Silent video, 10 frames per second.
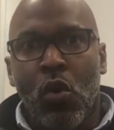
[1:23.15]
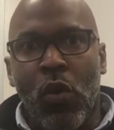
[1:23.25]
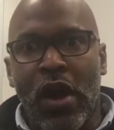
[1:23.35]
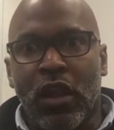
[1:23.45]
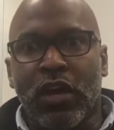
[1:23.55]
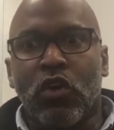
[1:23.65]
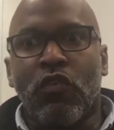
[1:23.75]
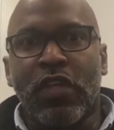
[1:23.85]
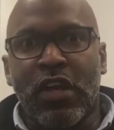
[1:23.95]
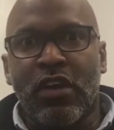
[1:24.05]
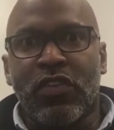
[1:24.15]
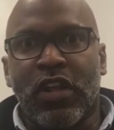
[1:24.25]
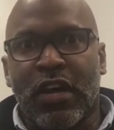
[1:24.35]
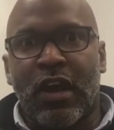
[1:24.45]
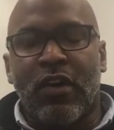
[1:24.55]
Well, looking over the years
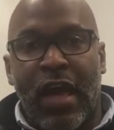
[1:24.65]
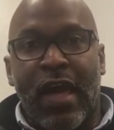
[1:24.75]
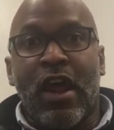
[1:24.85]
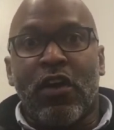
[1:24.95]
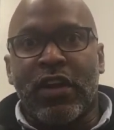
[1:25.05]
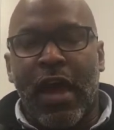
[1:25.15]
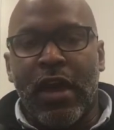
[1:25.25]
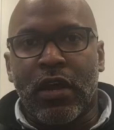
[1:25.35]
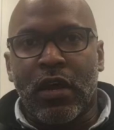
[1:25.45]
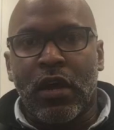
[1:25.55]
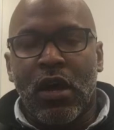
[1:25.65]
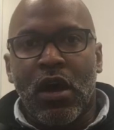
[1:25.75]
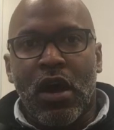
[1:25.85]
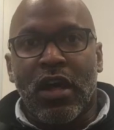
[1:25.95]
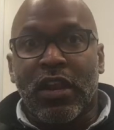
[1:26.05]
and looking at our data,
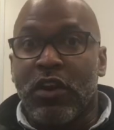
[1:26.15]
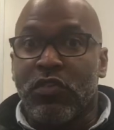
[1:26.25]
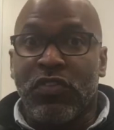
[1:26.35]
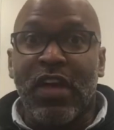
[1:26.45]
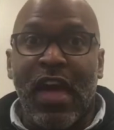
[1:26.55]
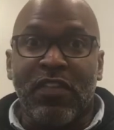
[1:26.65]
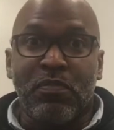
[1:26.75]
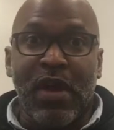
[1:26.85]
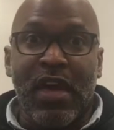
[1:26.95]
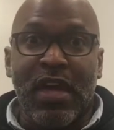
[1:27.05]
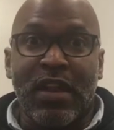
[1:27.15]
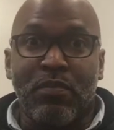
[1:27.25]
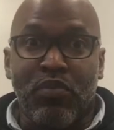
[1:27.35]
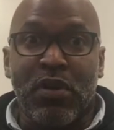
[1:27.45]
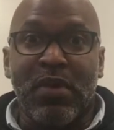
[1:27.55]
literacy has
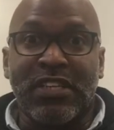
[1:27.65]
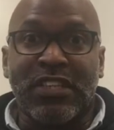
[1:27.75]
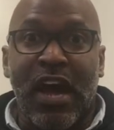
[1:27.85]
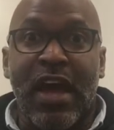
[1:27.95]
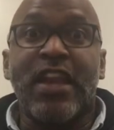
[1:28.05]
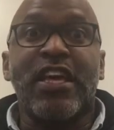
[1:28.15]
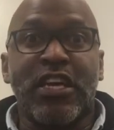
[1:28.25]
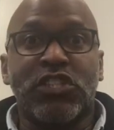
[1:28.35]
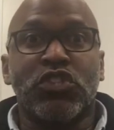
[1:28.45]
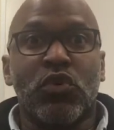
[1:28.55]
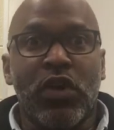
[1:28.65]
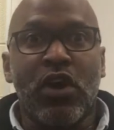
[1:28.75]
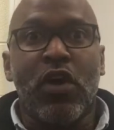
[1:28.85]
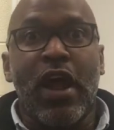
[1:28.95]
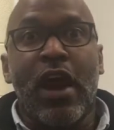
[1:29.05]
been pretty much an issue
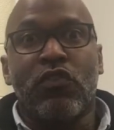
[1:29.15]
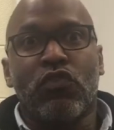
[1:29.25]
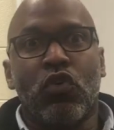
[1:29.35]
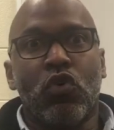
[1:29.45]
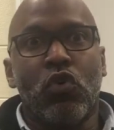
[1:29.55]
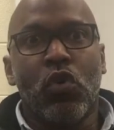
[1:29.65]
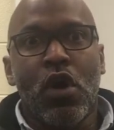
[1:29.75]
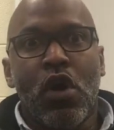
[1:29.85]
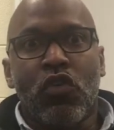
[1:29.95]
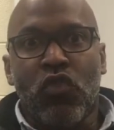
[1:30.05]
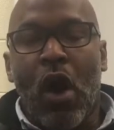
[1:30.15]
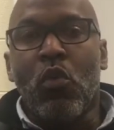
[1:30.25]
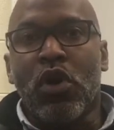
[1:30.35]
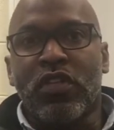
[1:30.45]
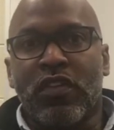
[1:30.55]
here at our school. So I
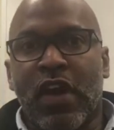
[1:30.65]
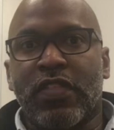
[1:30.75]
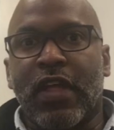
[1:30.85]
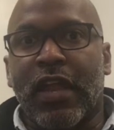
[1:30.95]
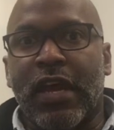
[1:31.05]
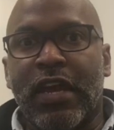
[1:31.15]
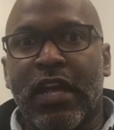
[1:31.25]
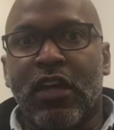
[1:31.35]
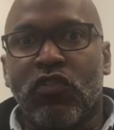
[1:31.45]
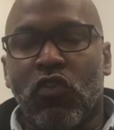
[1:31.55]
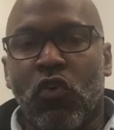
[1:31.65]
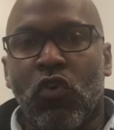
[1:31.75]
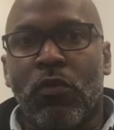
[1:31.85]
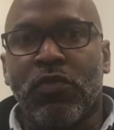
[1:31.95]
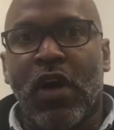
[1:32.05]
wanted to take the lead in
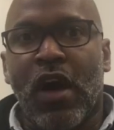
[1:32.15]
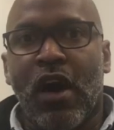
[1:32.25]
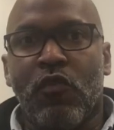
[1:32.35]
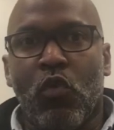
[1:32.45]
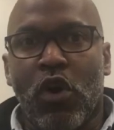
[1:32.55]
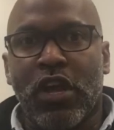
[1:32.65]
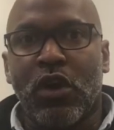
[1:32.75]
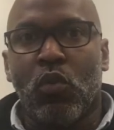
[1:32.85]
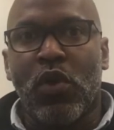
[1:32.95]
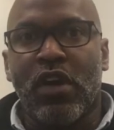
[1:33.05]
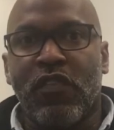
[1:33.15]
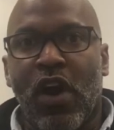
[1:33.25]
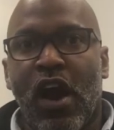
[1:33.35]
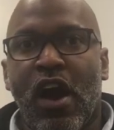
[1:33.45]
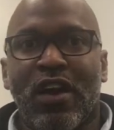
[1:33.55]
terms of working with
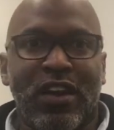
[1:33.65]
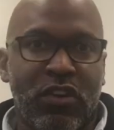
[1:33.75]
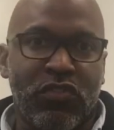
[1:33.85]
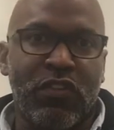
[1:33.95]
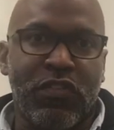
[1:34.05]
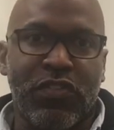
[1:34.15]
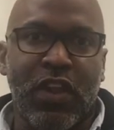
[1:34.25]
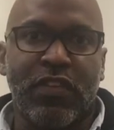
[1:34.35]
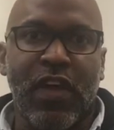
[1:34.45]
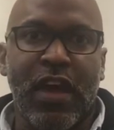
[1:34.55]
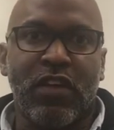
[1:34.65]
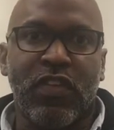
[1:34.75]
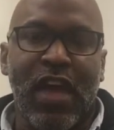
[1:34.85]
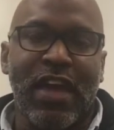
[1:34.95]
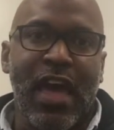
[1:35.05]
our literacy facilitators
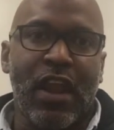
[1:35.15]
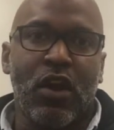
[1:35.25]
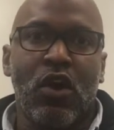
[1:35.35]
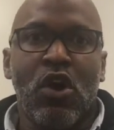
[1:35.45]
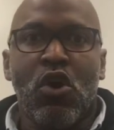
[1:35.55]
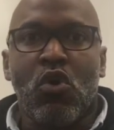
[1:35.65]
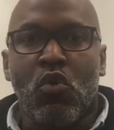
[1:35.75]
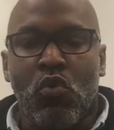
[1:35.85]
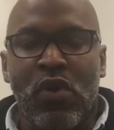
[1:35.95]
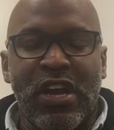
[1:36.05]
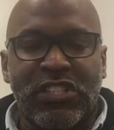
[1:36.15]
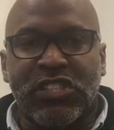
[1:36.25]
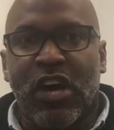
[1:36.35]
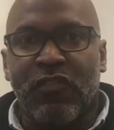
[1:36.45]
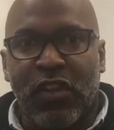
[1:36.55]
and kind of
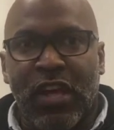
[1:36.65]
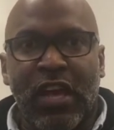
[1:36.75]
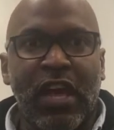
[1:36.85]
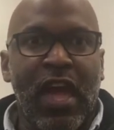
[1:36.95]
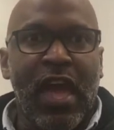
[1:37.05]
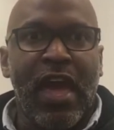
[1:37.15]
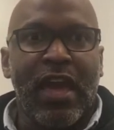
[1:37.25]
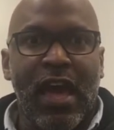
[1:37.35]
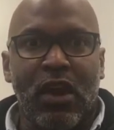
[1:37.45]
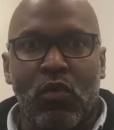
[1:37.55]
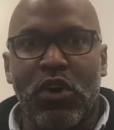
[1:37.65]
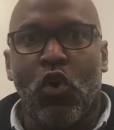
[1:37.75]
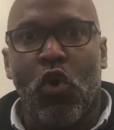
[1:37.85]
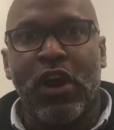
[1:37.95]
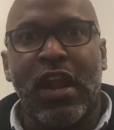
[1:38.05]
reshuffling and kind of
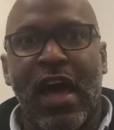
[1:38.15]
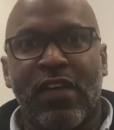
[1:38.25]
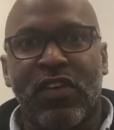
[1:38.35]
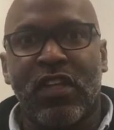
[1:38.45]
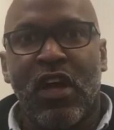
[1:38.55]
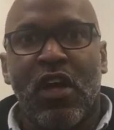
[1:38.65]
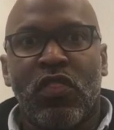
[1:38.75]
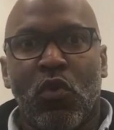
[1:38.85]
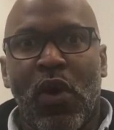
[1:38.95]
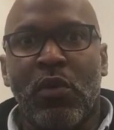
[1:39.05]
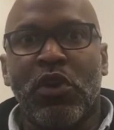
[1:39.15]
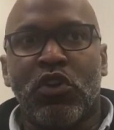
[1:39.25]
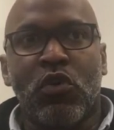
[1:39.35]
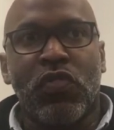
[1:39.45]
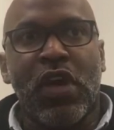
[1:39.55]
reorganizing the way we
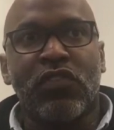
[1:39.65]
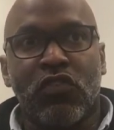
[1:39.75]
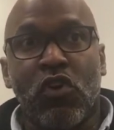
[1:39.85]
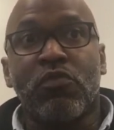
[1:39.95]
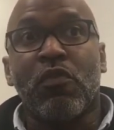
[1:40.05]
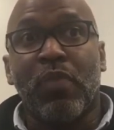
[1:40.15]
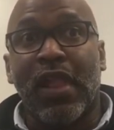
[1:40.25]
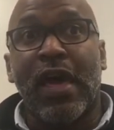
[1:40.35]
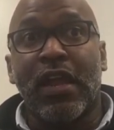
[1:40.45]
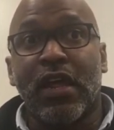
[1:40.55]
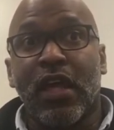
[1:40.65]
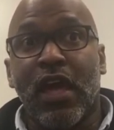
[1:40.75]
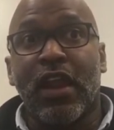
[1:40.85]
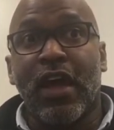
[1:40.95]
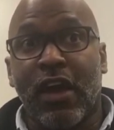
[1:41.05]
do things in terms of planning
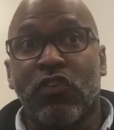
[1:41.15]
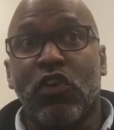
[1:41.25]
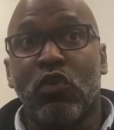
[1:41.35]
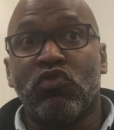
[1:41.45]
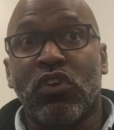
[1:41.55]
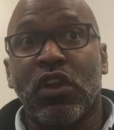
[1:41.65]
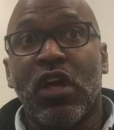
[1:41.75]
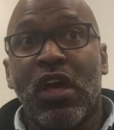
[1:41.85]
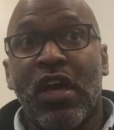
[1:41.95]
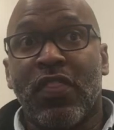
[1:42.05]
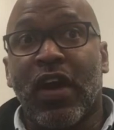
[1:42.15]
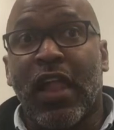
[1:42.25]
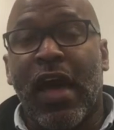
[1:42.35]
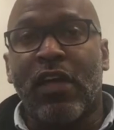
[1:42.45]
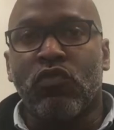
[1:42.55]
and execution in the
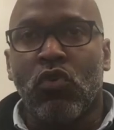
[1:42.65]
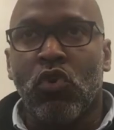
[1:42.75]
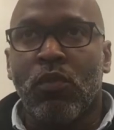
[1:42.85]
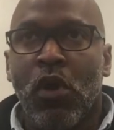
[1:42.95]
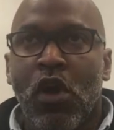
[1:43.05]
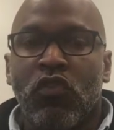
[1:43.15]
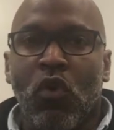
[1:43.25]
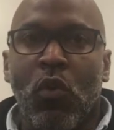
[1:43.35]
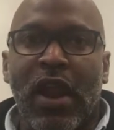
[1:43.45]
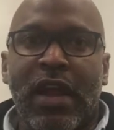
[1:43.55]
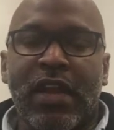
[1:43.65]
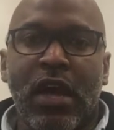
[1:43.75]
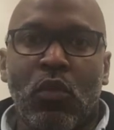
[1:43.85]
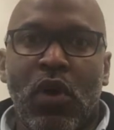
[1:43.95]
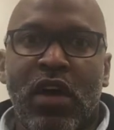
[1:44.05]
classroom. So what I
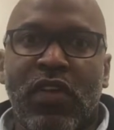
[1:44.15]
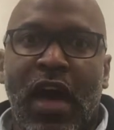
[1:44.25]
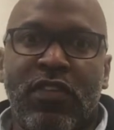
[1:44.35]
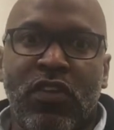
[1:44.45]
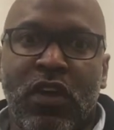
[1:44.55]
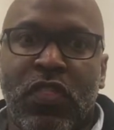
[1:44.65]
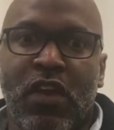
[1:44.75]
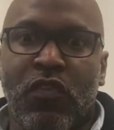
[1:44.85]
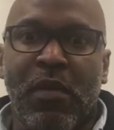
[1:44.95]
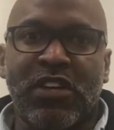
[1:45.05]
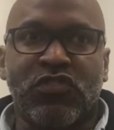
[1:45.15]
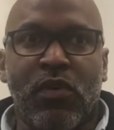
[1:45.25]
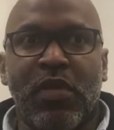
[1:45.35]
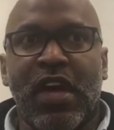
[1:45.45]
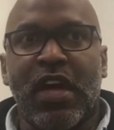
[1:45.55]
did was I took the information
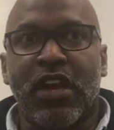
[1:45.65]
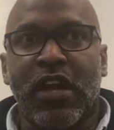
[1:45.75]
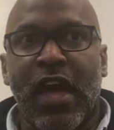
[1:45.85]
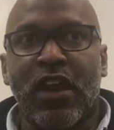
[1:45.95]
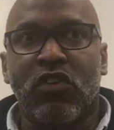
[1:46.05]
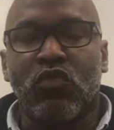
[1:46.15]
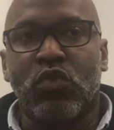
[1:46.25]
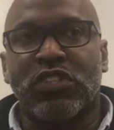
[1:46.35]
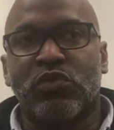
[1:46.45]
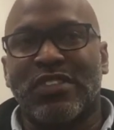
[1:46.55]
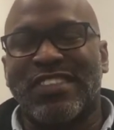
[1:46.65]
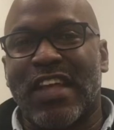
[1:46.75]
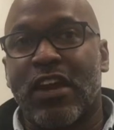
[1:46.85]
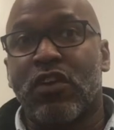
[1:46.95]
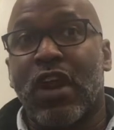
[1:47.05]
from the indicators, which was
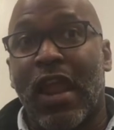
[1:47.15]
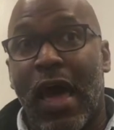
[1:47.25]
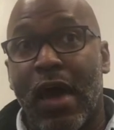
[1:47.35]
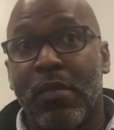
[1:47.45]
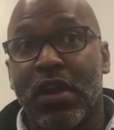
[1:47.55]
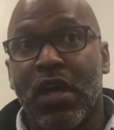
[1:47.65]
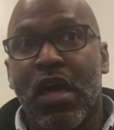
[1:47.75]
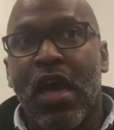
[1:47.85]
standard alignment,